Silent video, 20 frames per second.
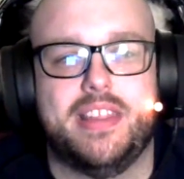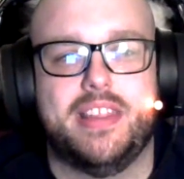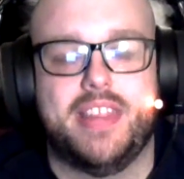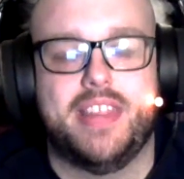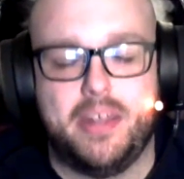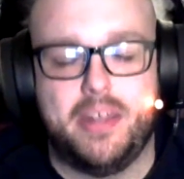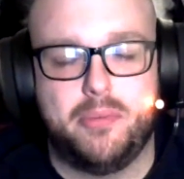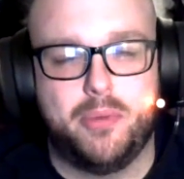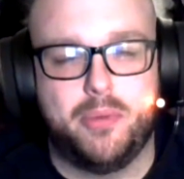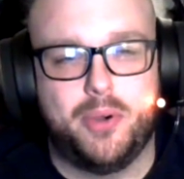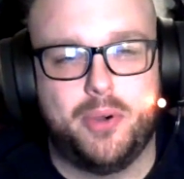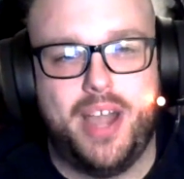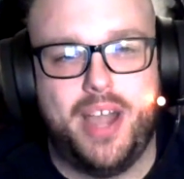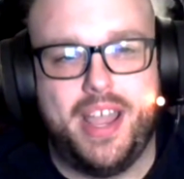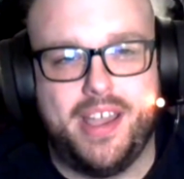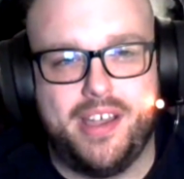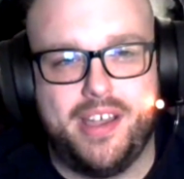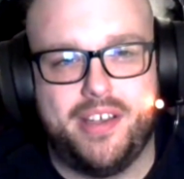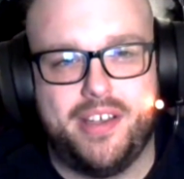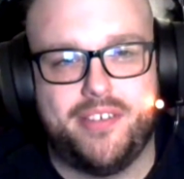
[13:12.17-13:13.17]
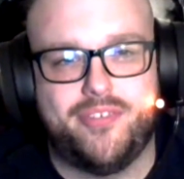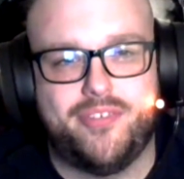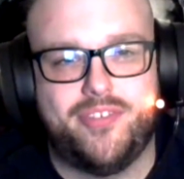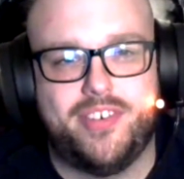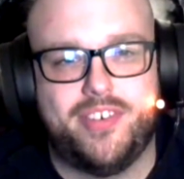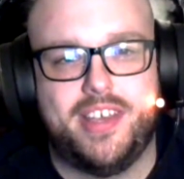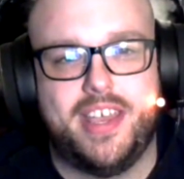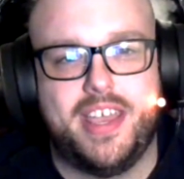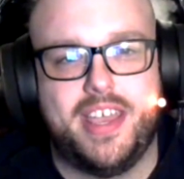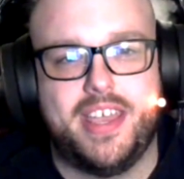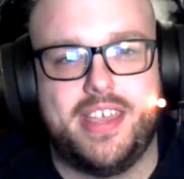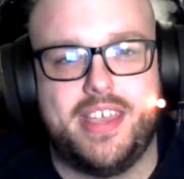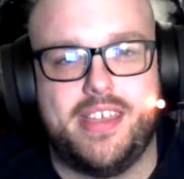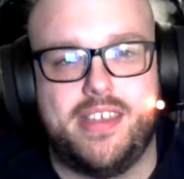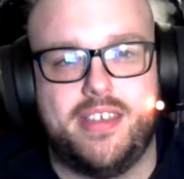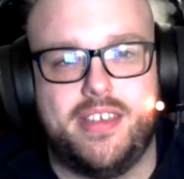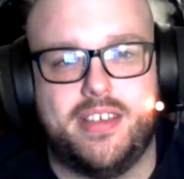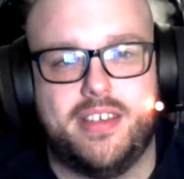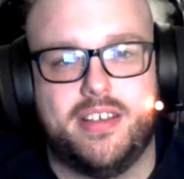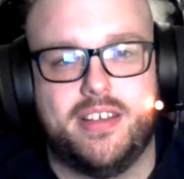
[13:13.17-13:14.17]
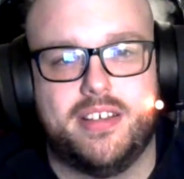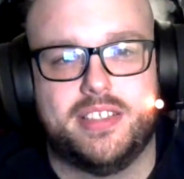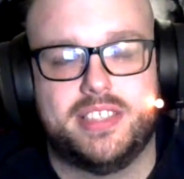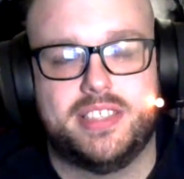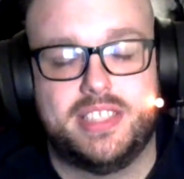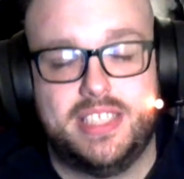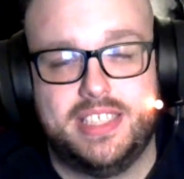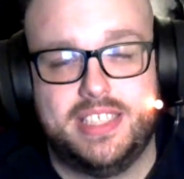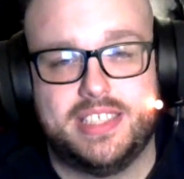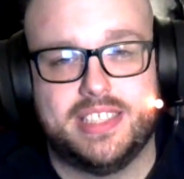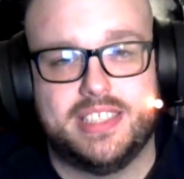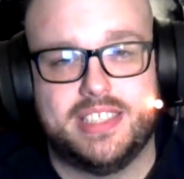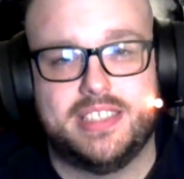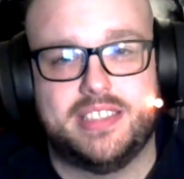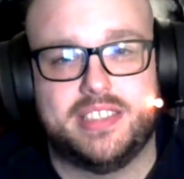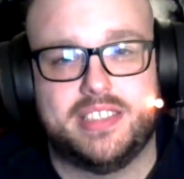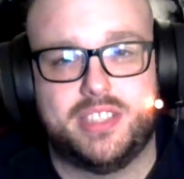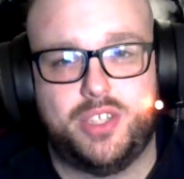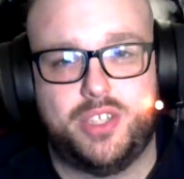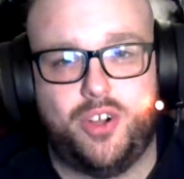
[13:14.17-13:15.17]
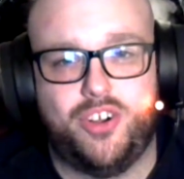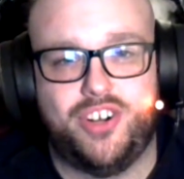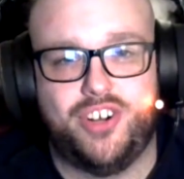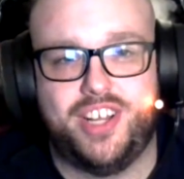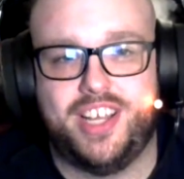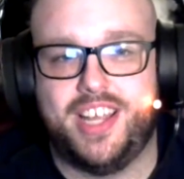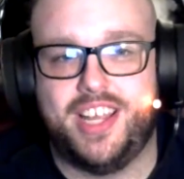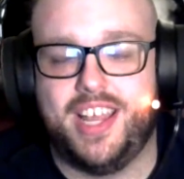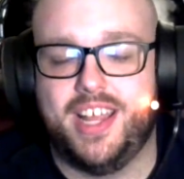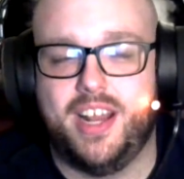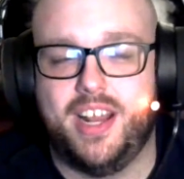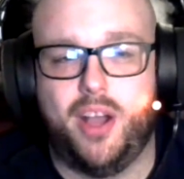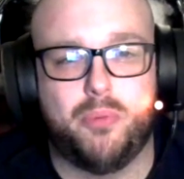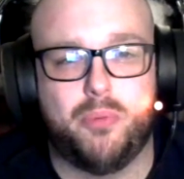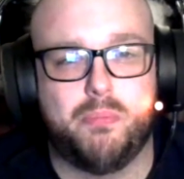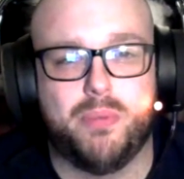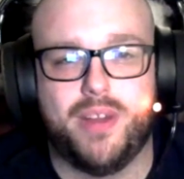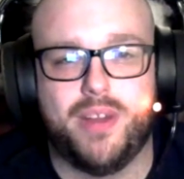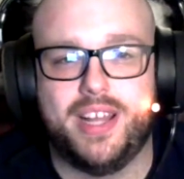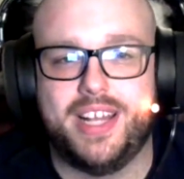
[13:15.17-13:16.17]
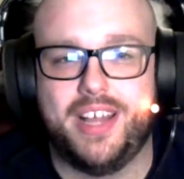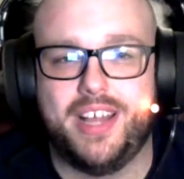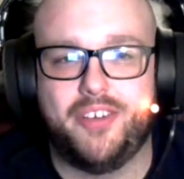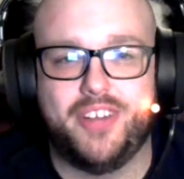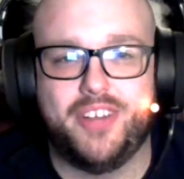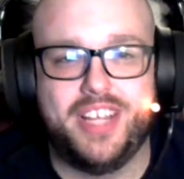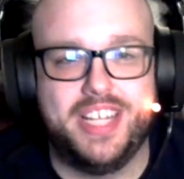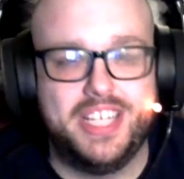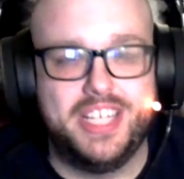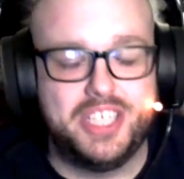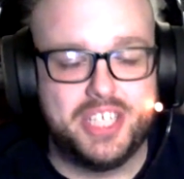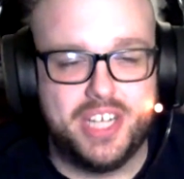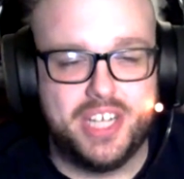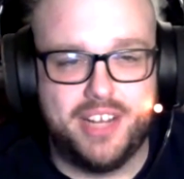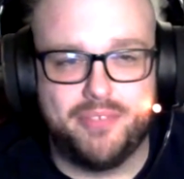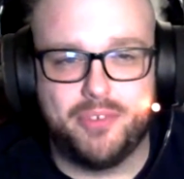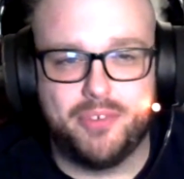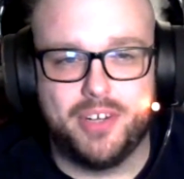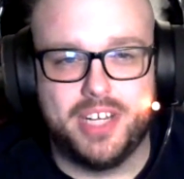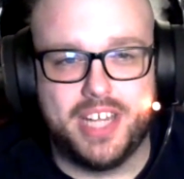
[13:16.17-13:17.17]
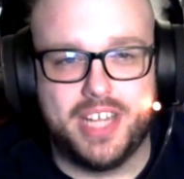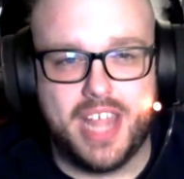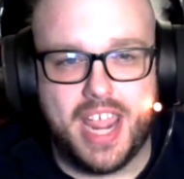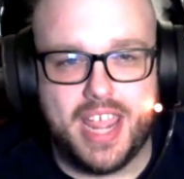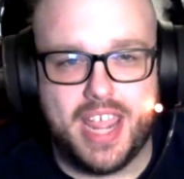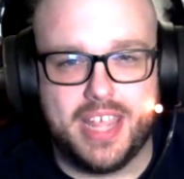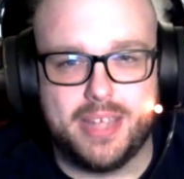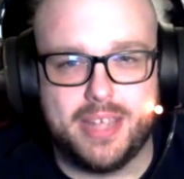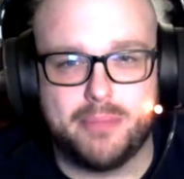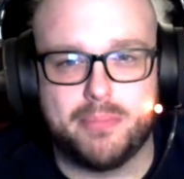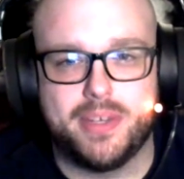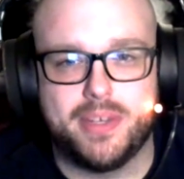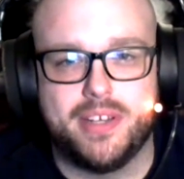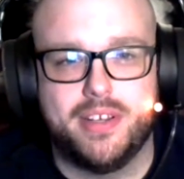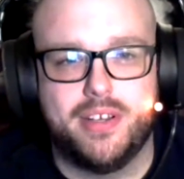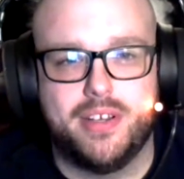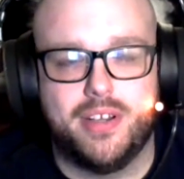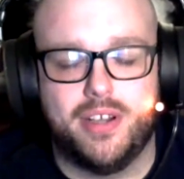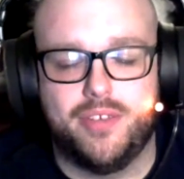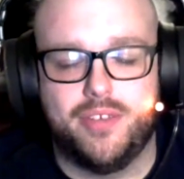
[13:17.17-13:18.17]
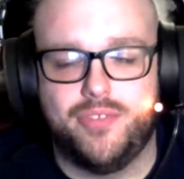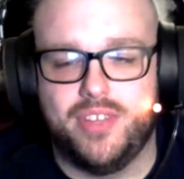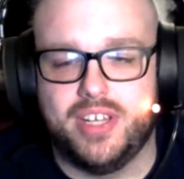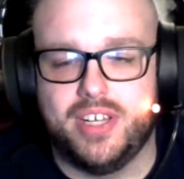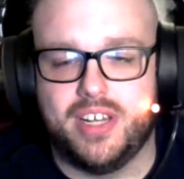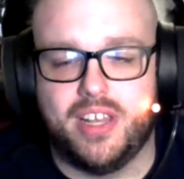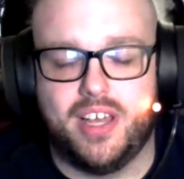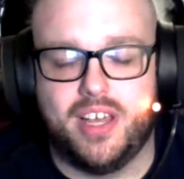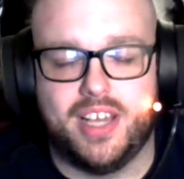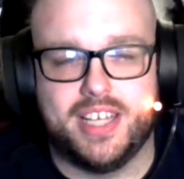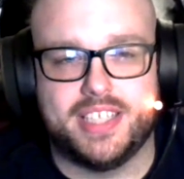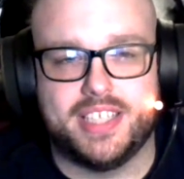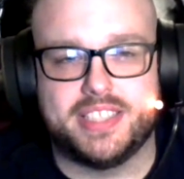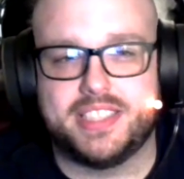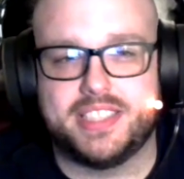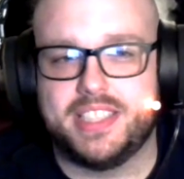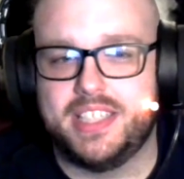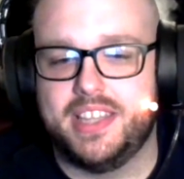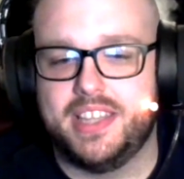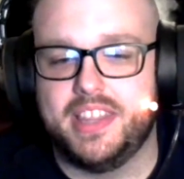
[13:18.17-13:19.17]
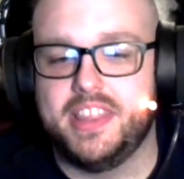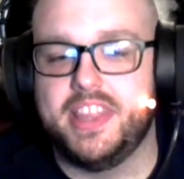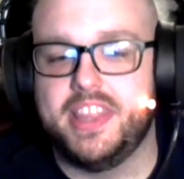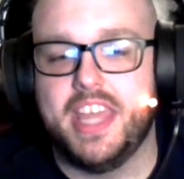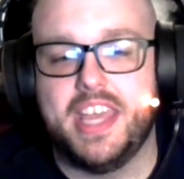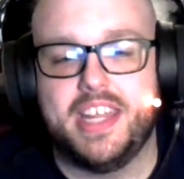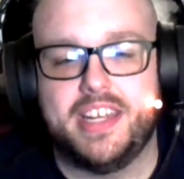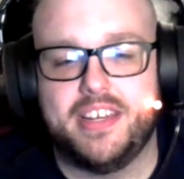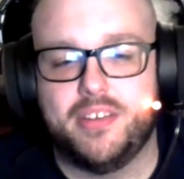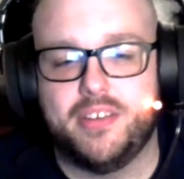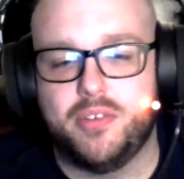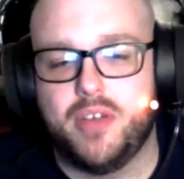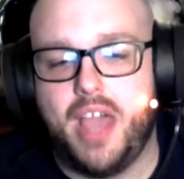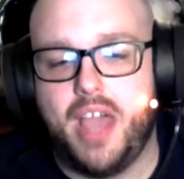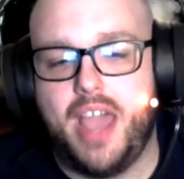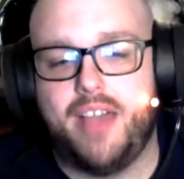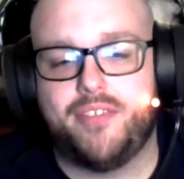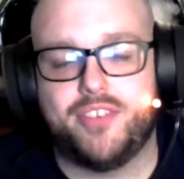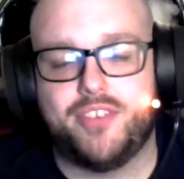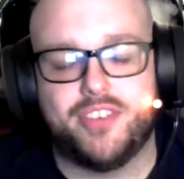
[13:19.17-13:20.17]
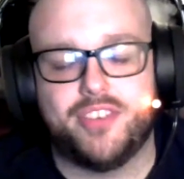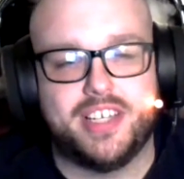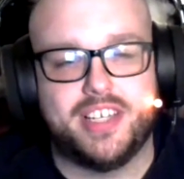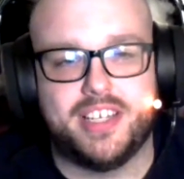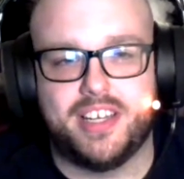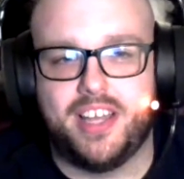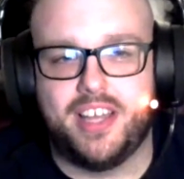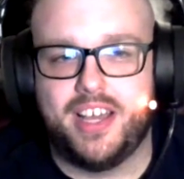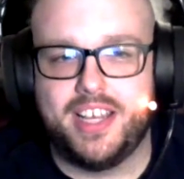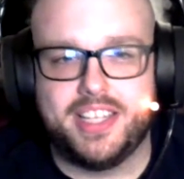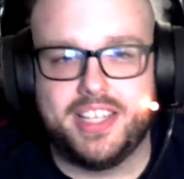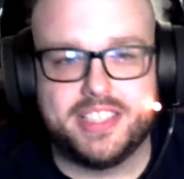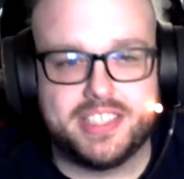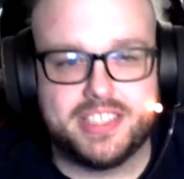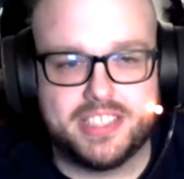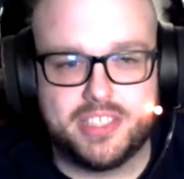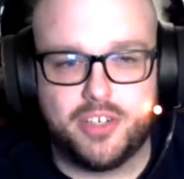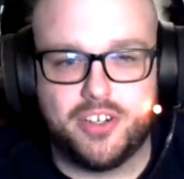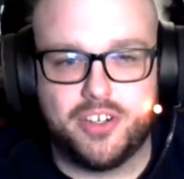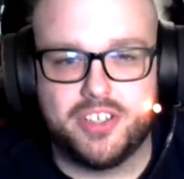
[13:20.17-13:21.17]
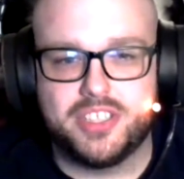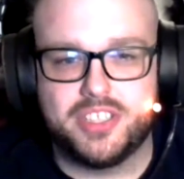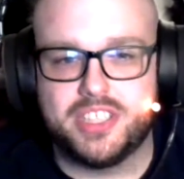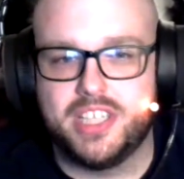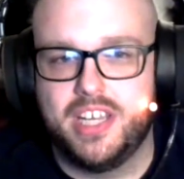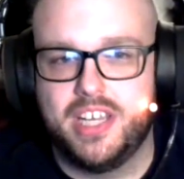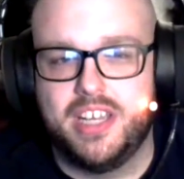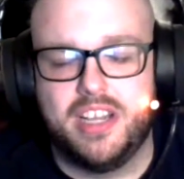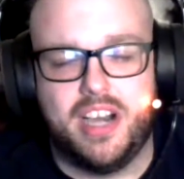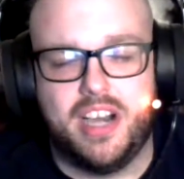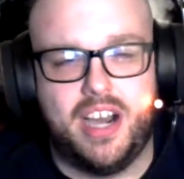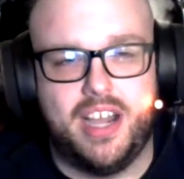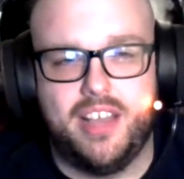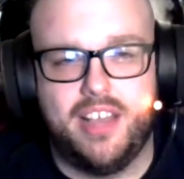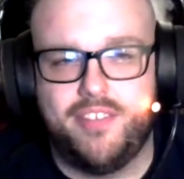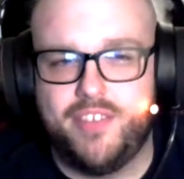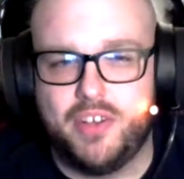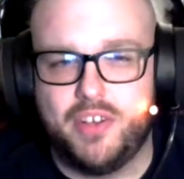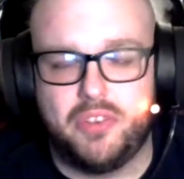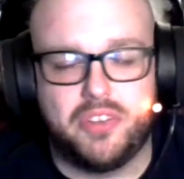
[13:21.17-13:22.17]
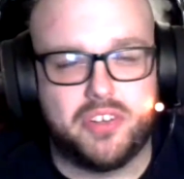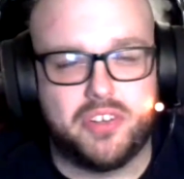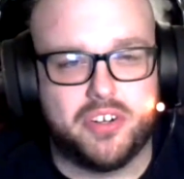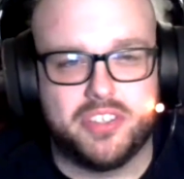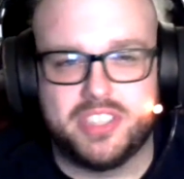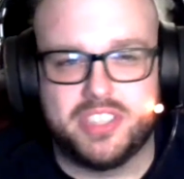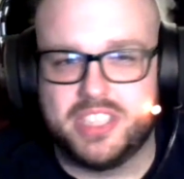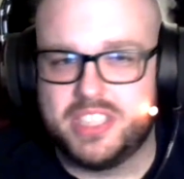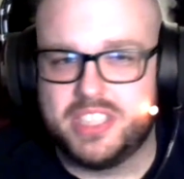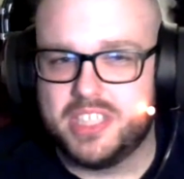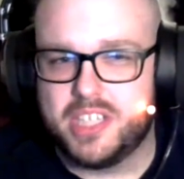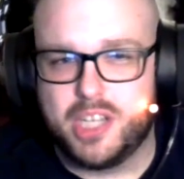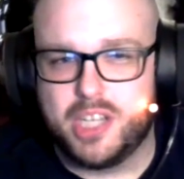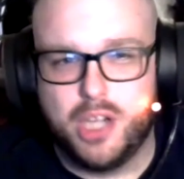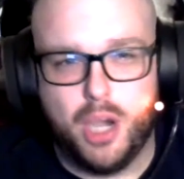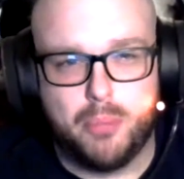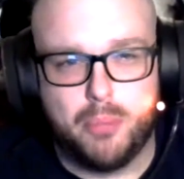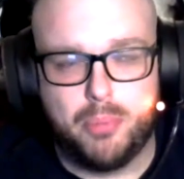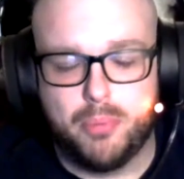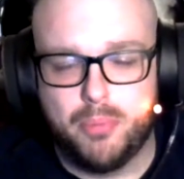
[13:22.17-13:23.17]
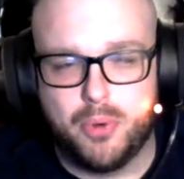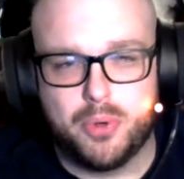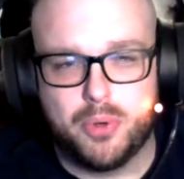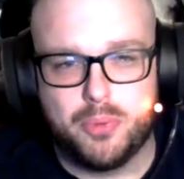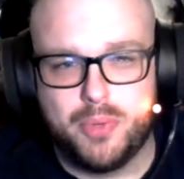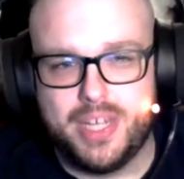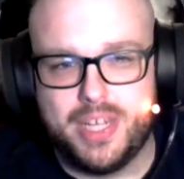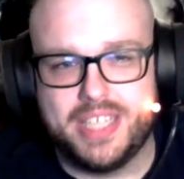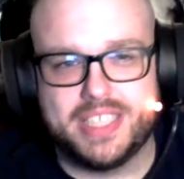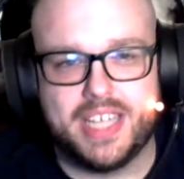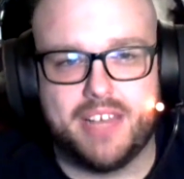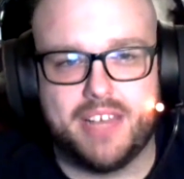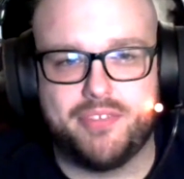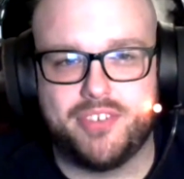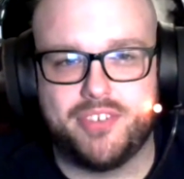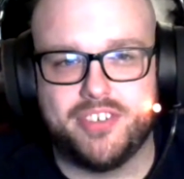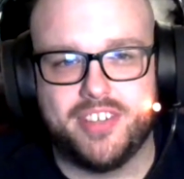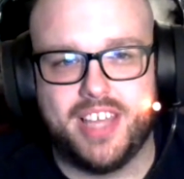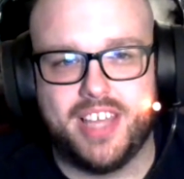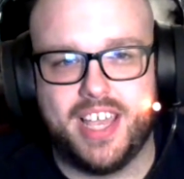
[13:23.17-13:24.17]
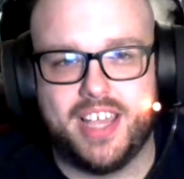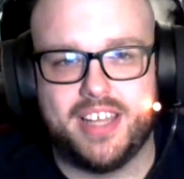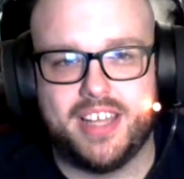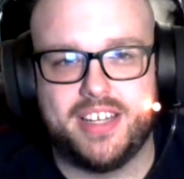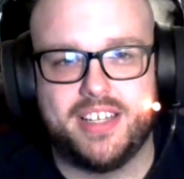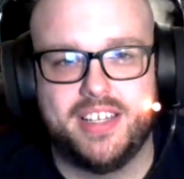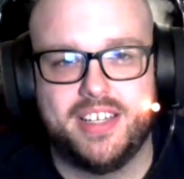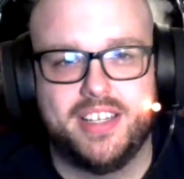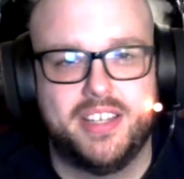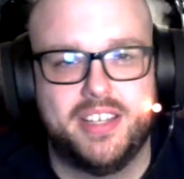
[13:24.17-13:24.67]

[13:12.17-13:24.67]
then we'll have a season starting, and I'll break down each and every game of the Alliance. And then after the Alliance starts, IFL starts just a couple more weeks after that.